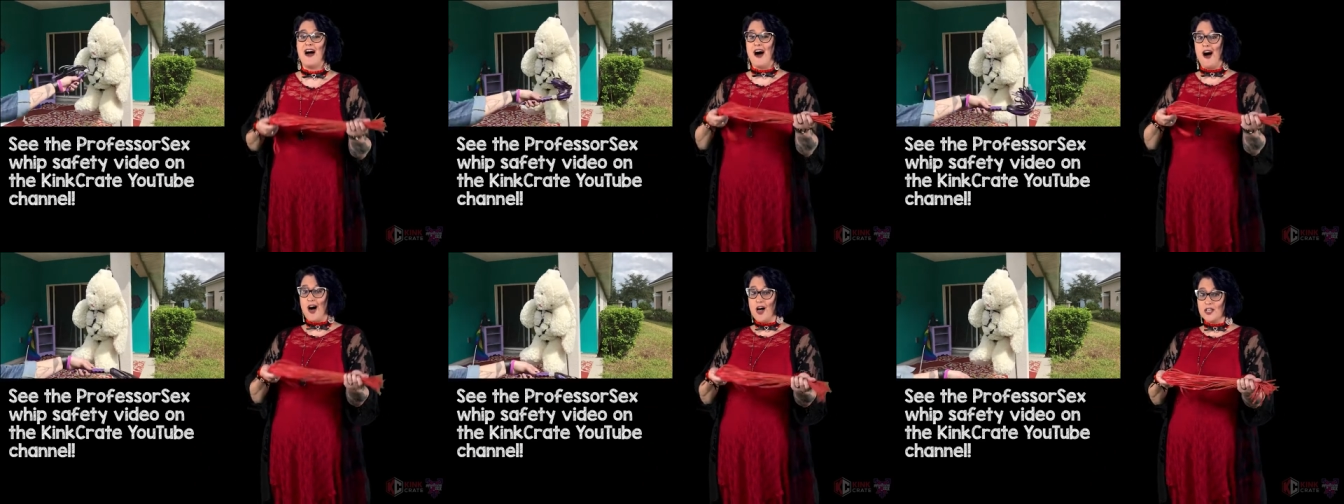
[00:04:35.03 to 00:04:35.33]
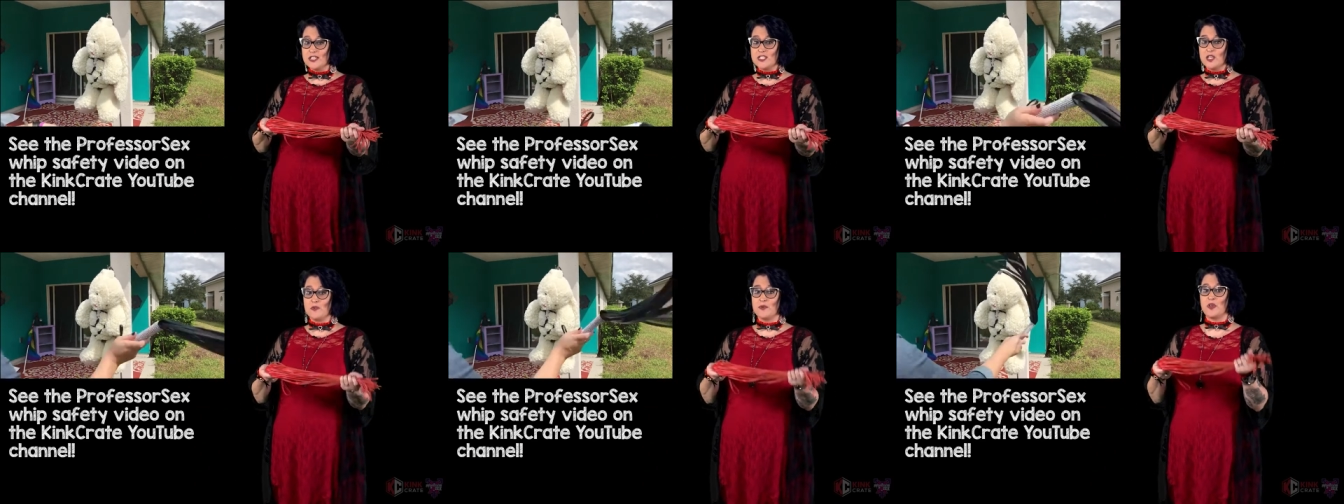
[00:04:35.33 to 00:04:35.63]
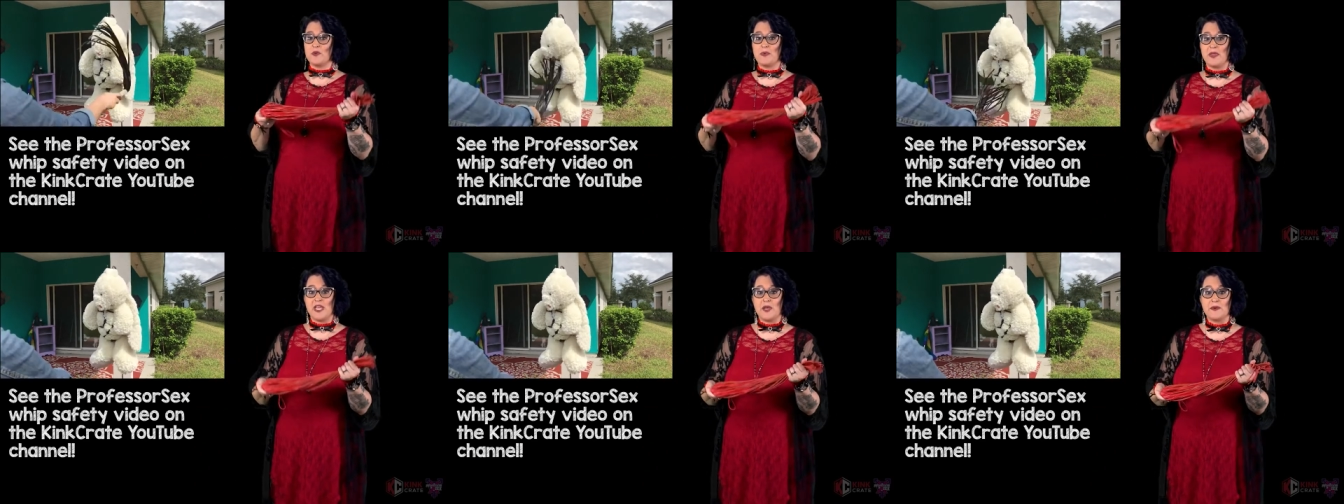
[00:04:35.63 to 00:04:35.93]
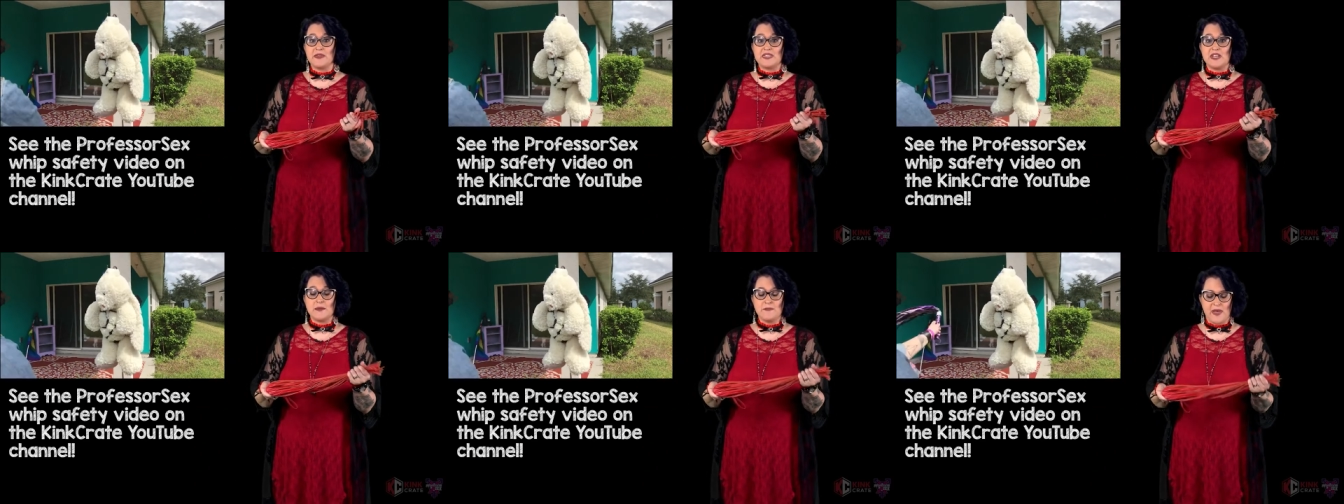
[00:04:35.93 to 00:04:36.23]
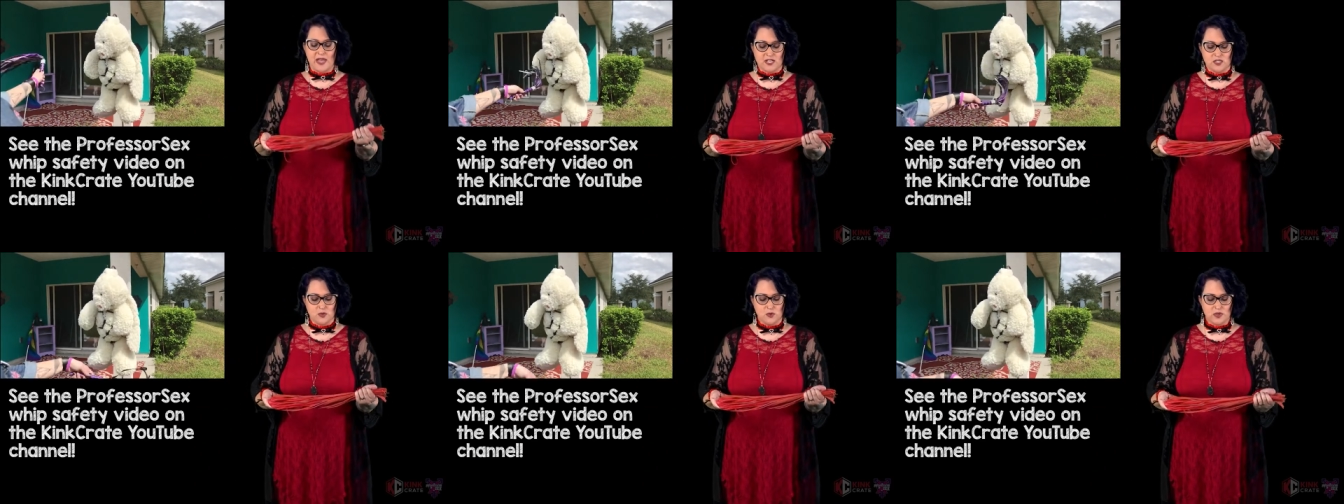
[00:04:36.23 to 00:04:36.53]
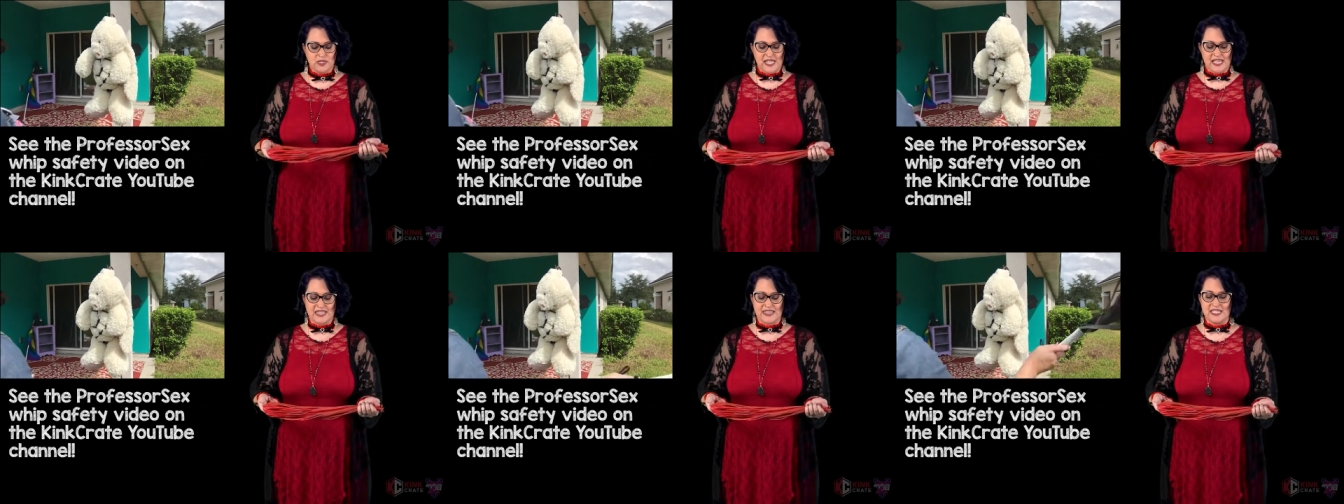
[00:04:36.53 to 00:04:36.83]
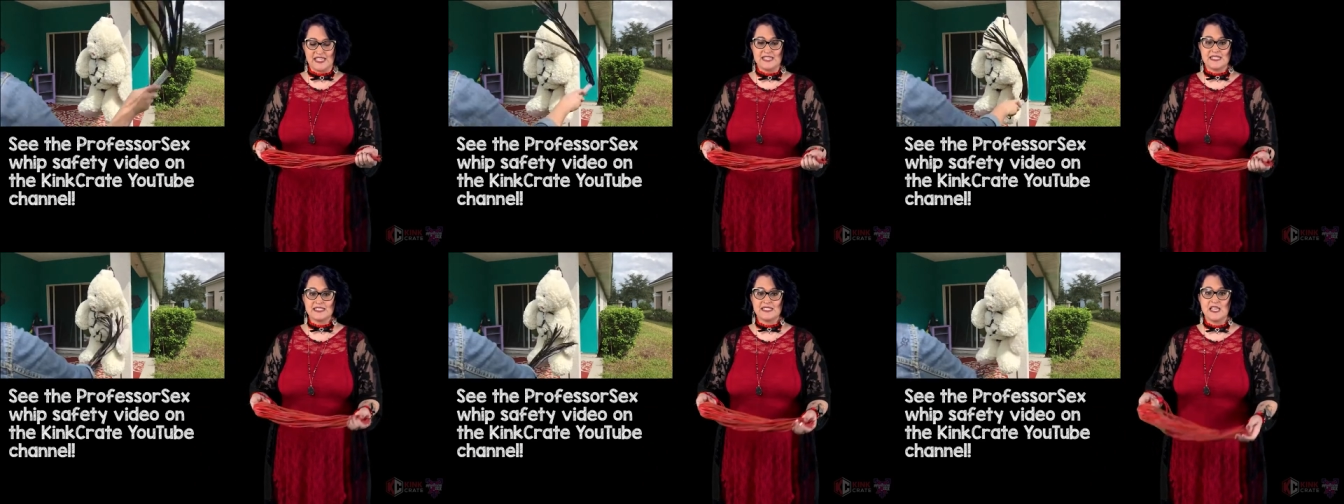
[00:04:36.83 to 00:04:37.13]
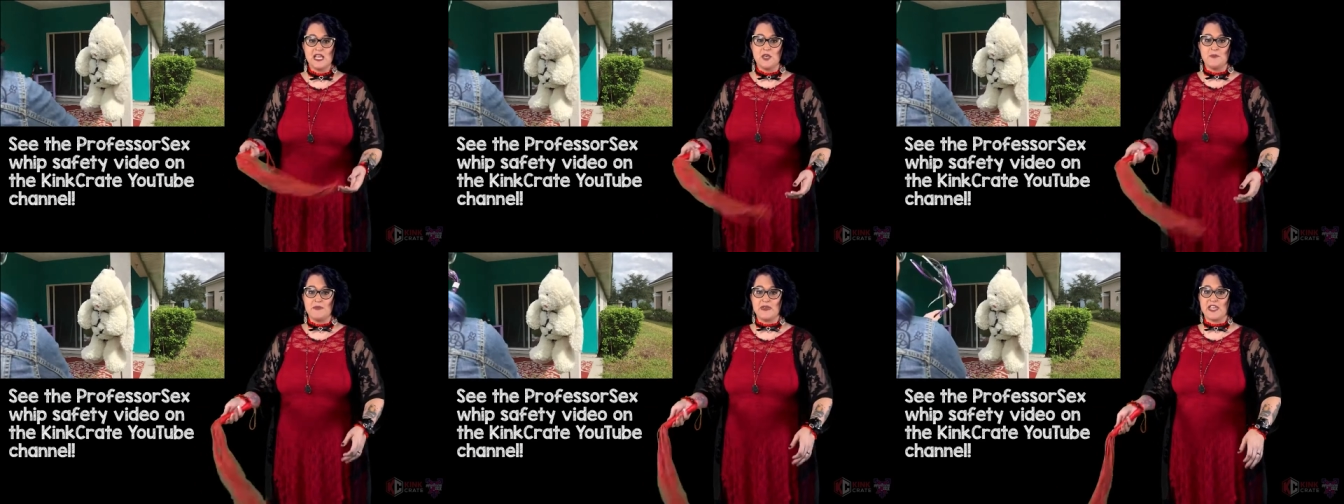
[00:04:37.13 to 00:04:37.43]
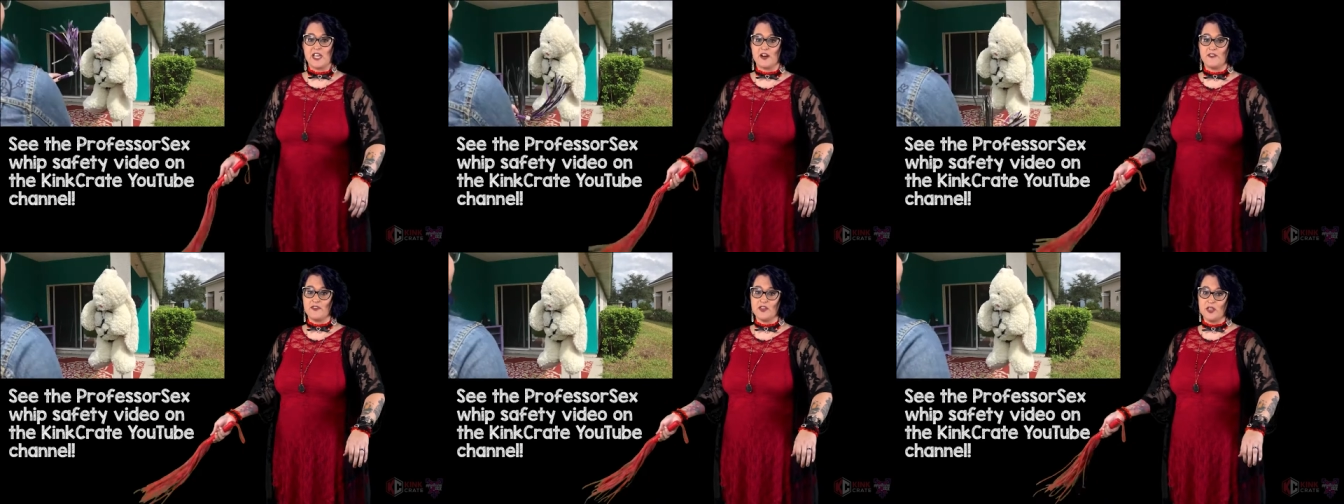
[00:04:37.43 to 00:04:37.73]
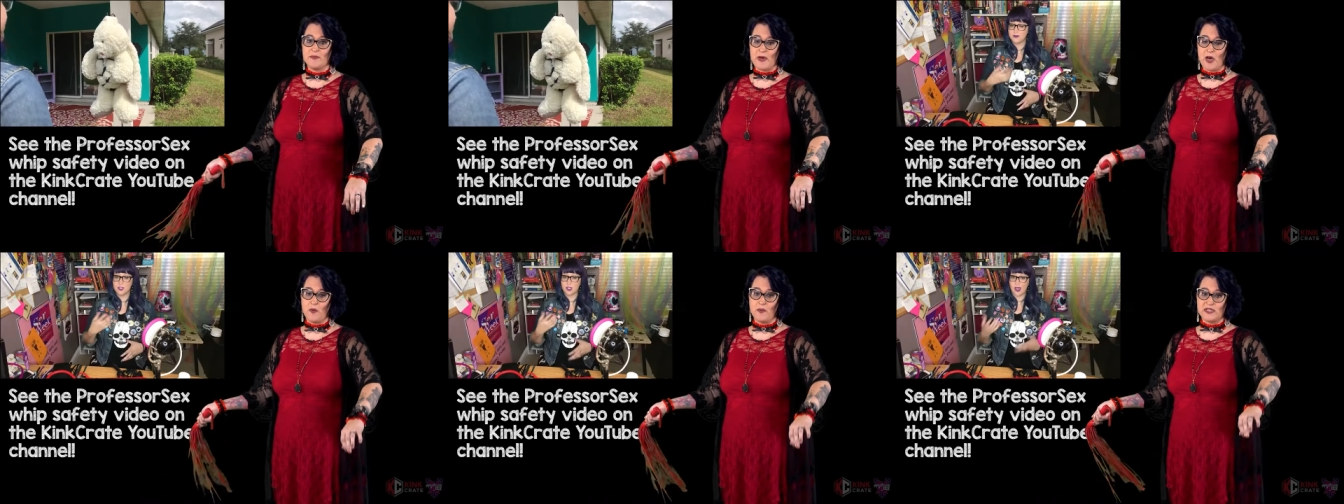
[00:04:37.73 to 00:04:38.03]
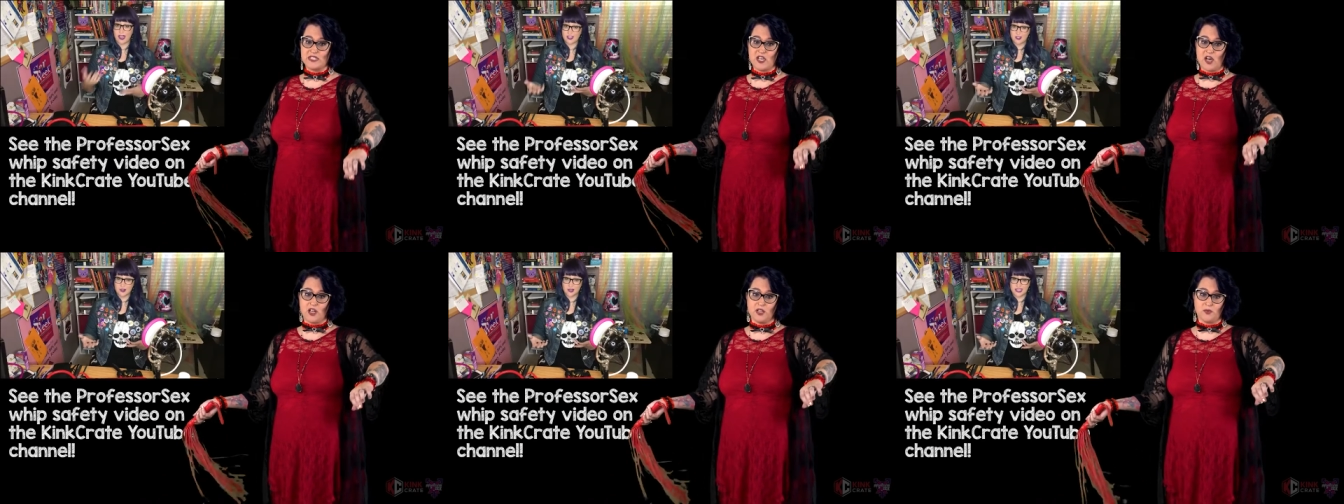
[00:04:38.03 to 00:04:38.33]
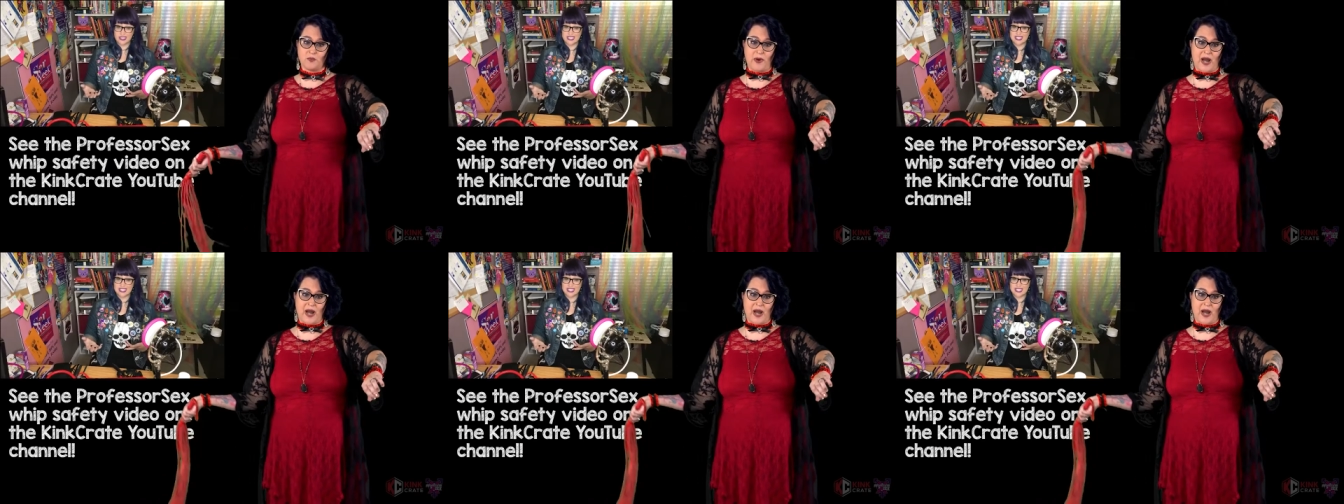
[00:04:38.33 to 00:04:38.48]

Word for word: Also, when you're playing with an impact tool like this, be careful about what's called